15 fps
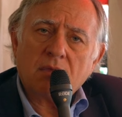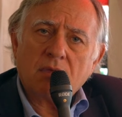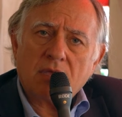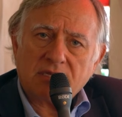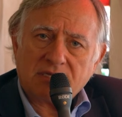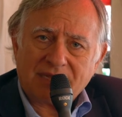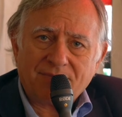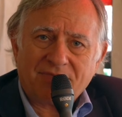
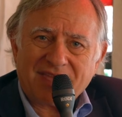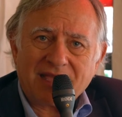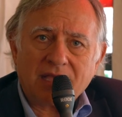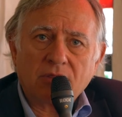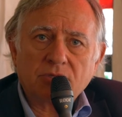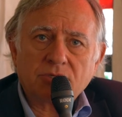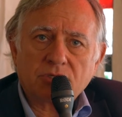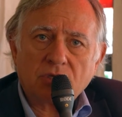something
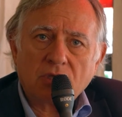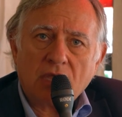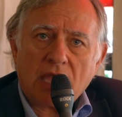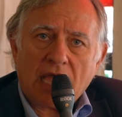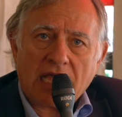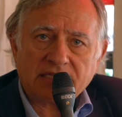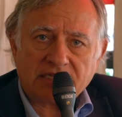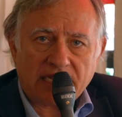else
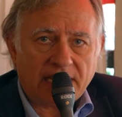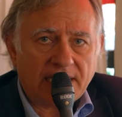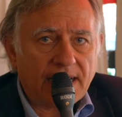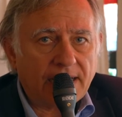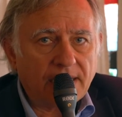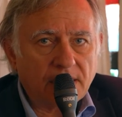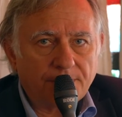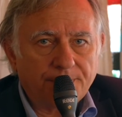as an
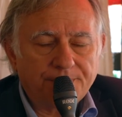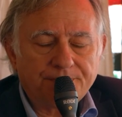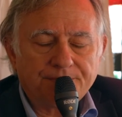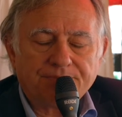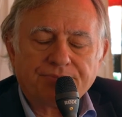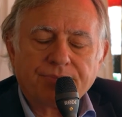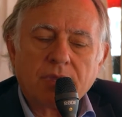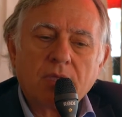addendum.
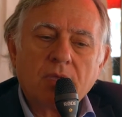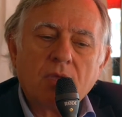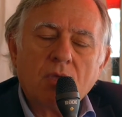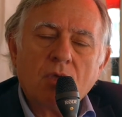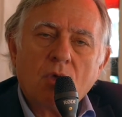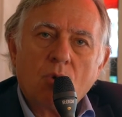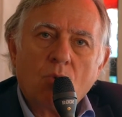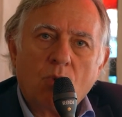
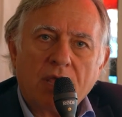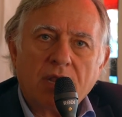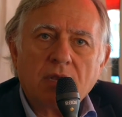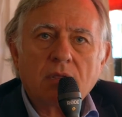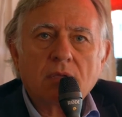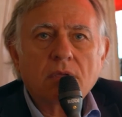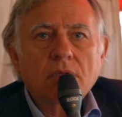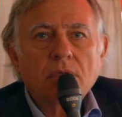
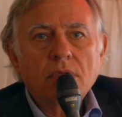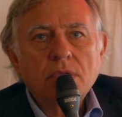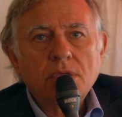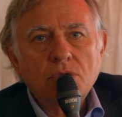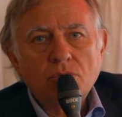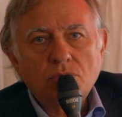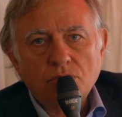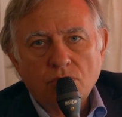When
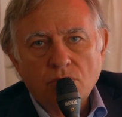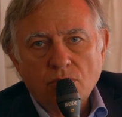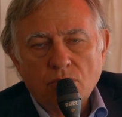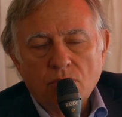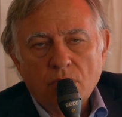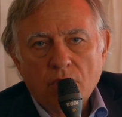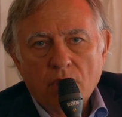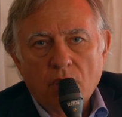you
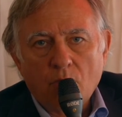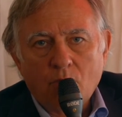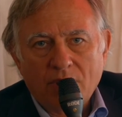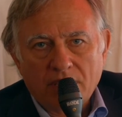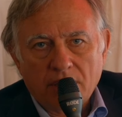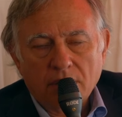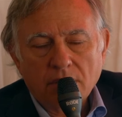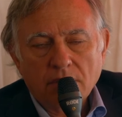do a
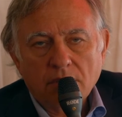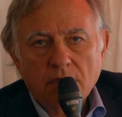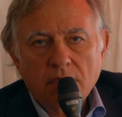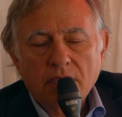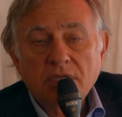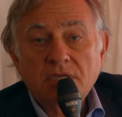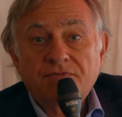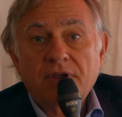will,
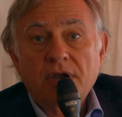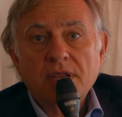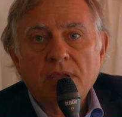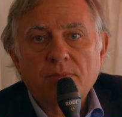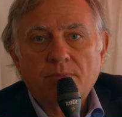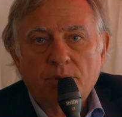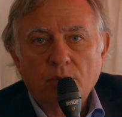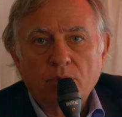it's very
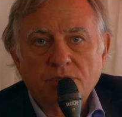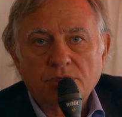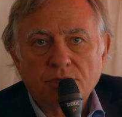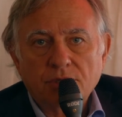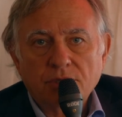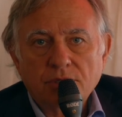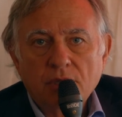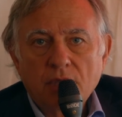
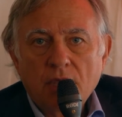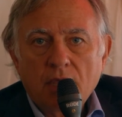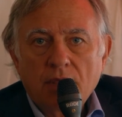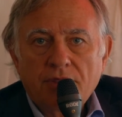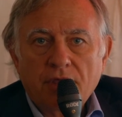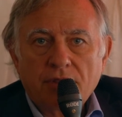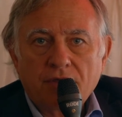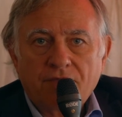important
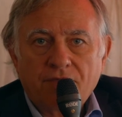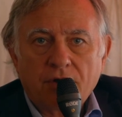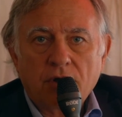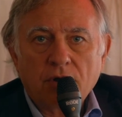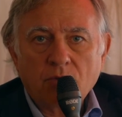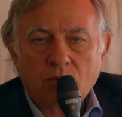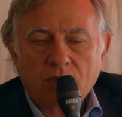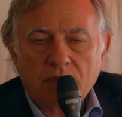that the
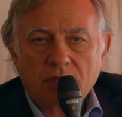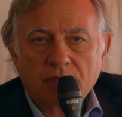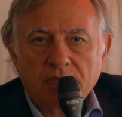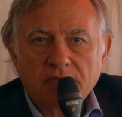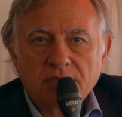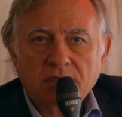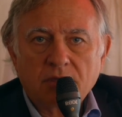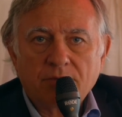foreign will
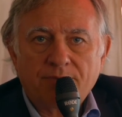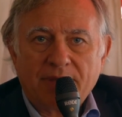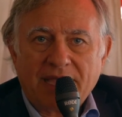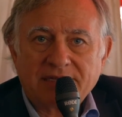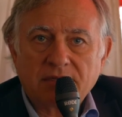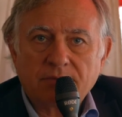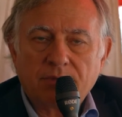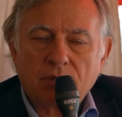is
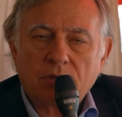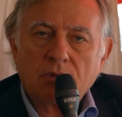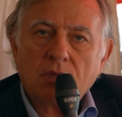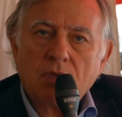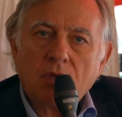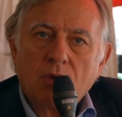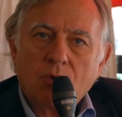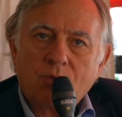compatible
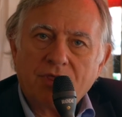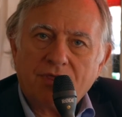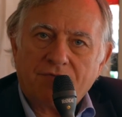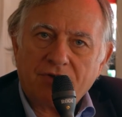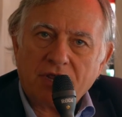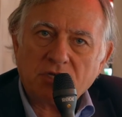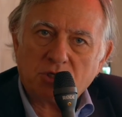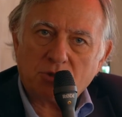with the
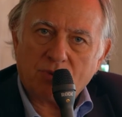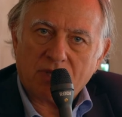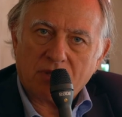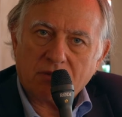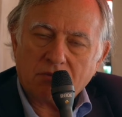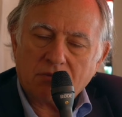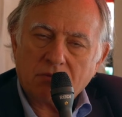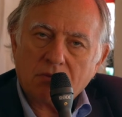French
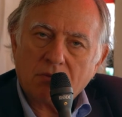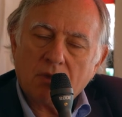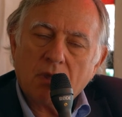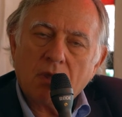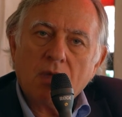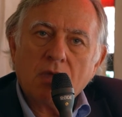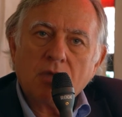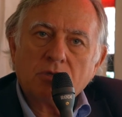will.
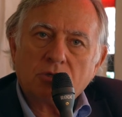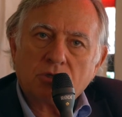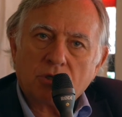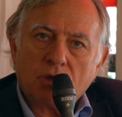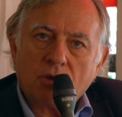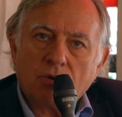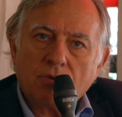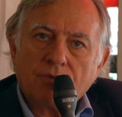
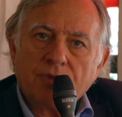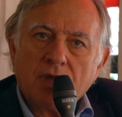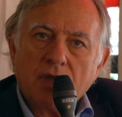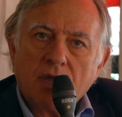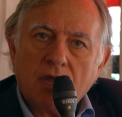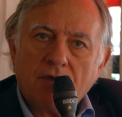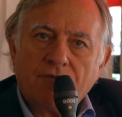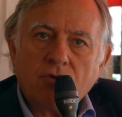So
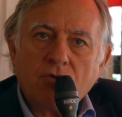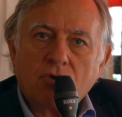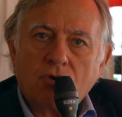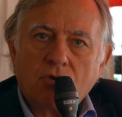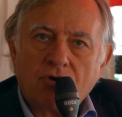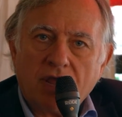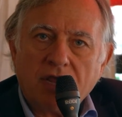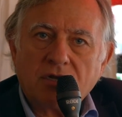if you
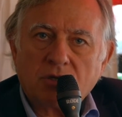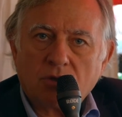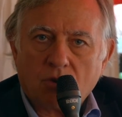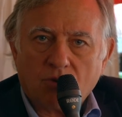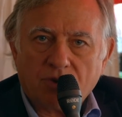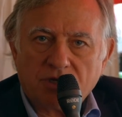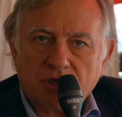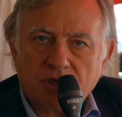create
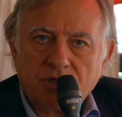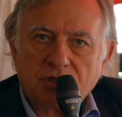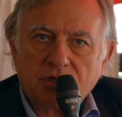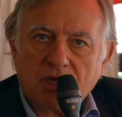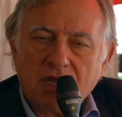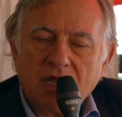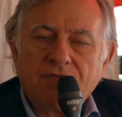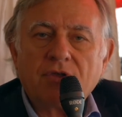your
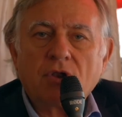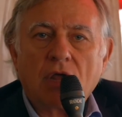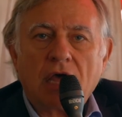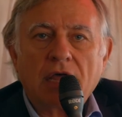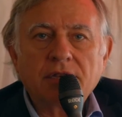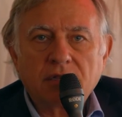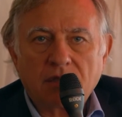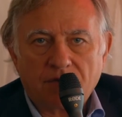wishes even
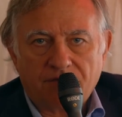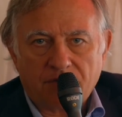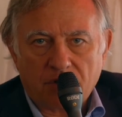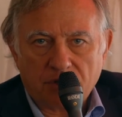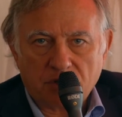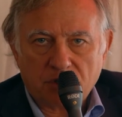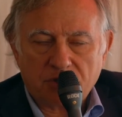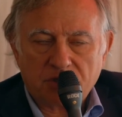under the
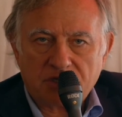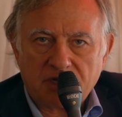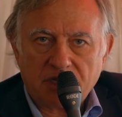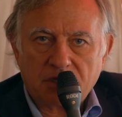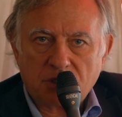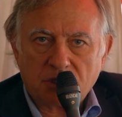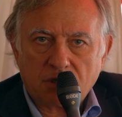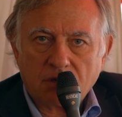foreign
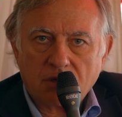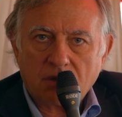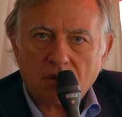jurisdiction,